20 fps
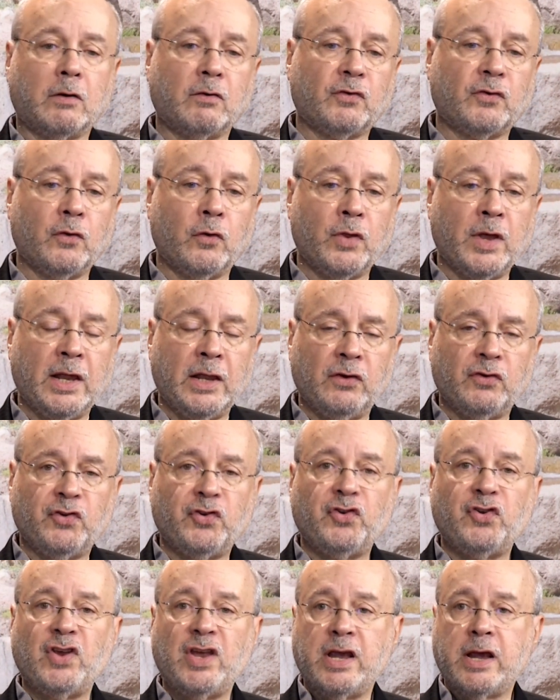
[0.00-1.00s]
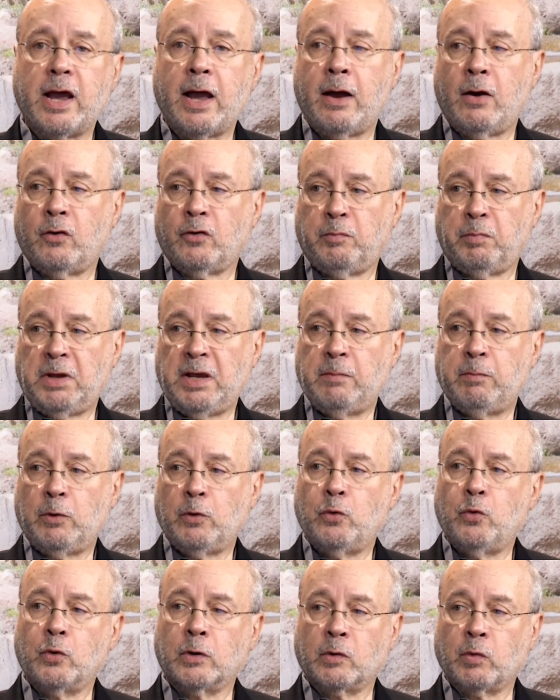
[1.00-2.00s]
So they seek out people
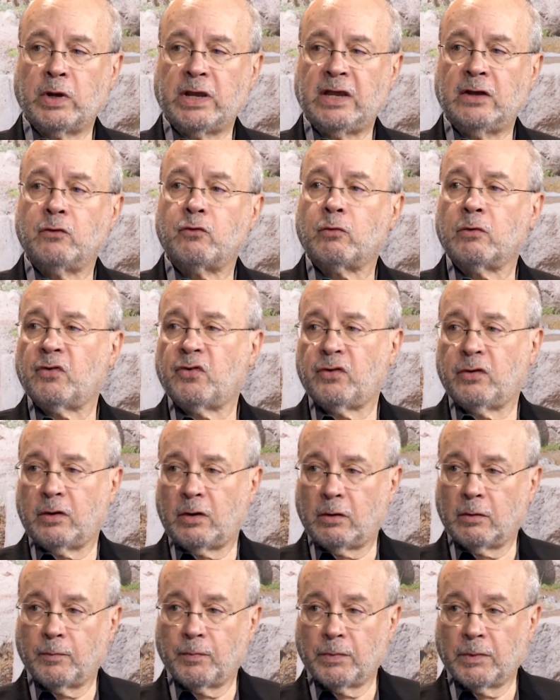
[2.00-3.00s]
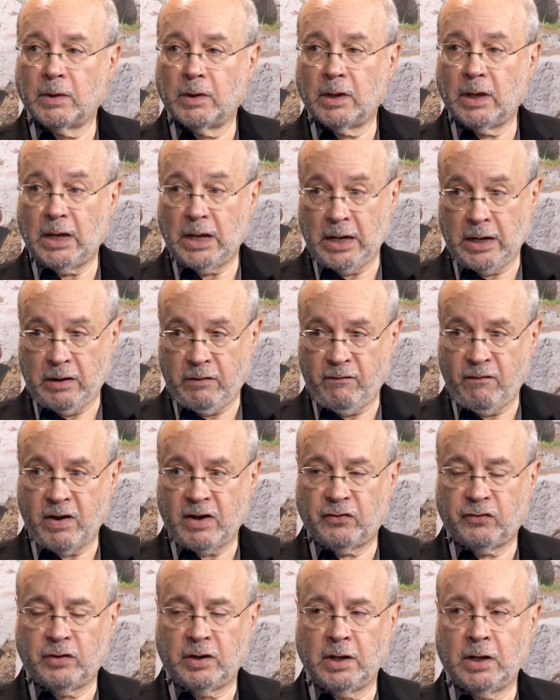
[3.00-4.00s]
who are interested in
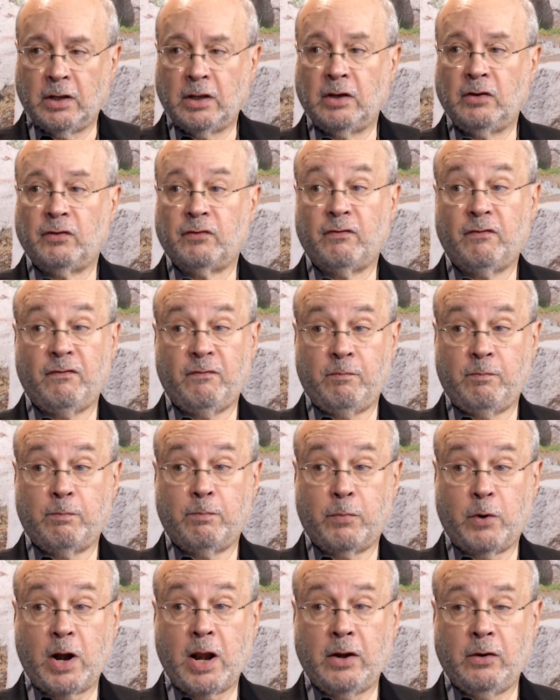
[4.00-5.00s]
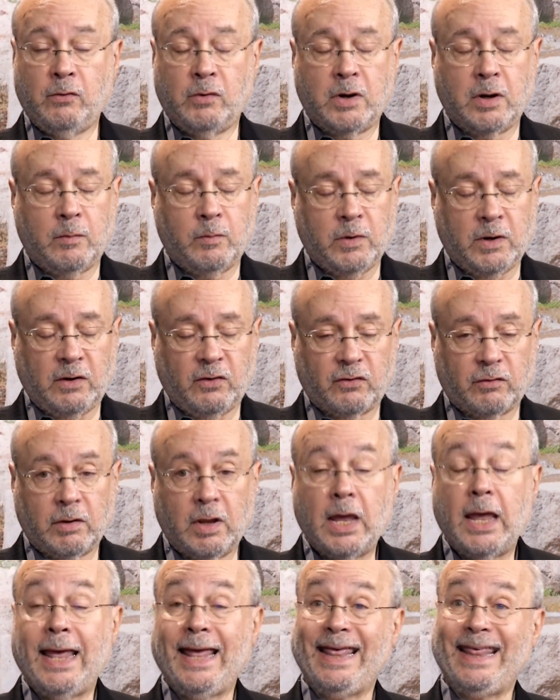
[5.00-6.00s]
investing in these brand new companies.
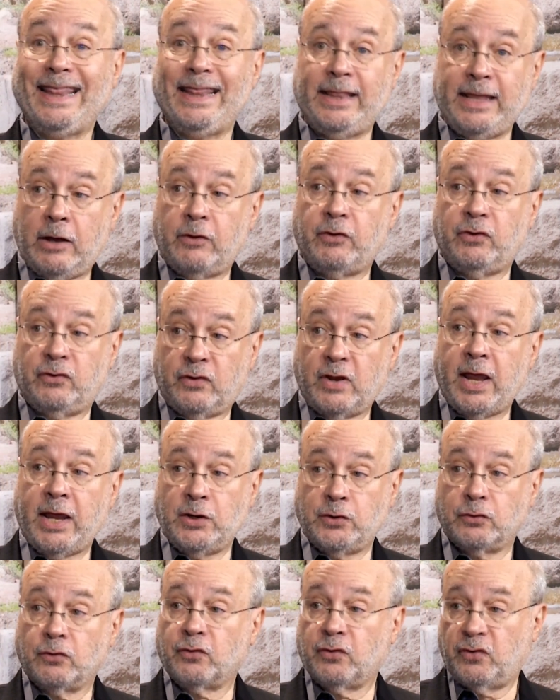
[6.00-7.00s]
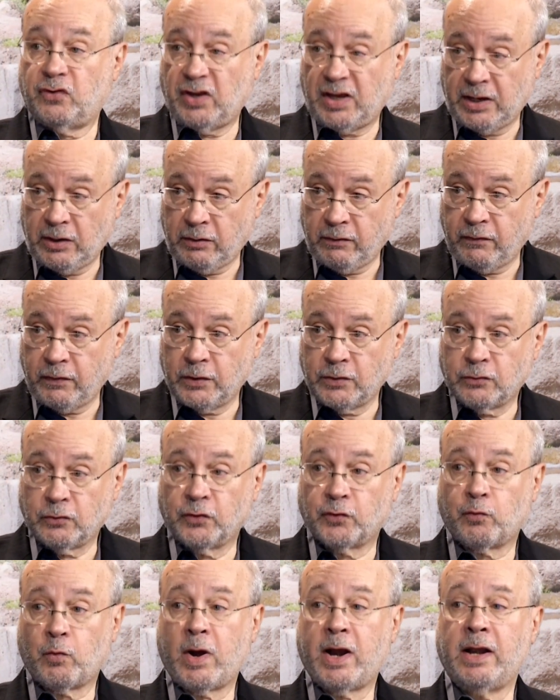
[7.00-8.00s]
That's angels. It's
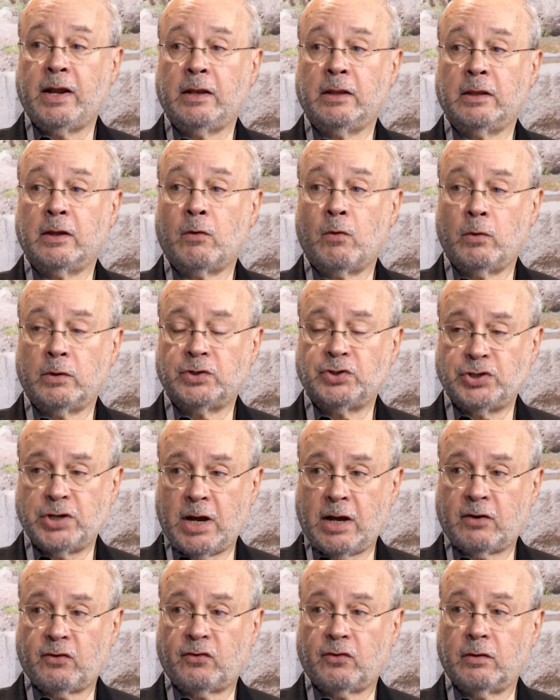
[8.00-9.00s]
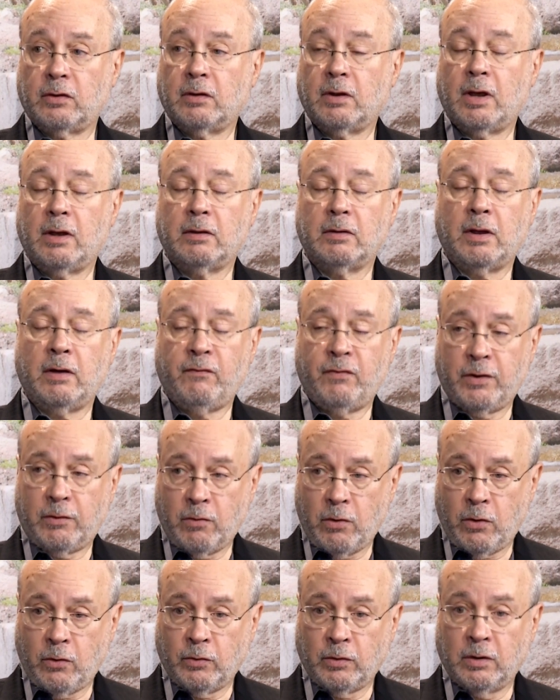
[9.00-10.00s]
individuals writing their checks of their
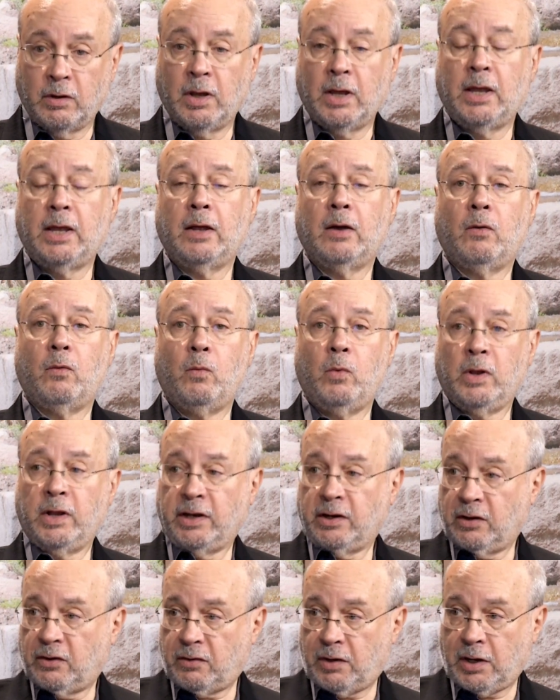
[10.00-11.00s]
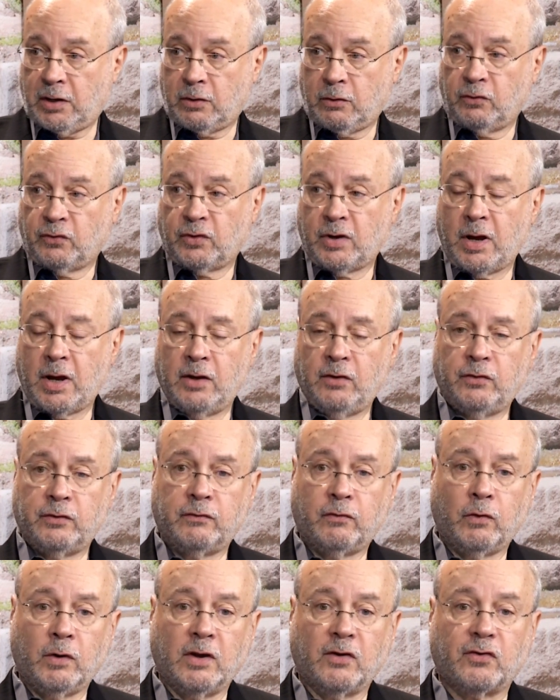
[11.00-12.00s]
own, willing to take those kinds of
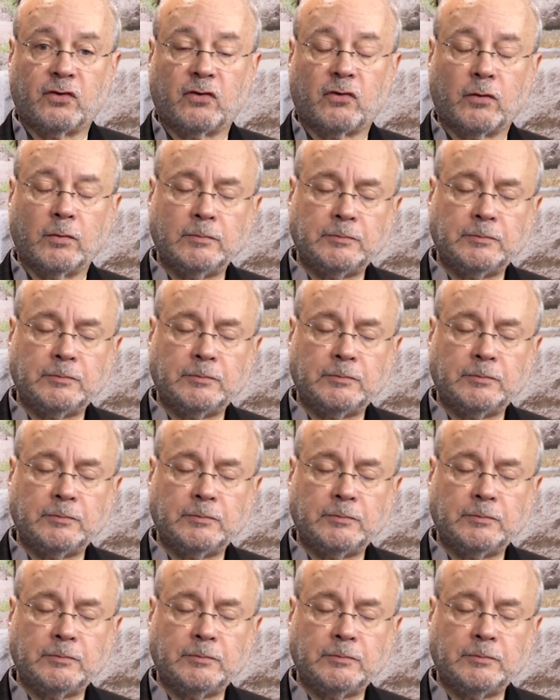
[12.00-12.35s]
risks.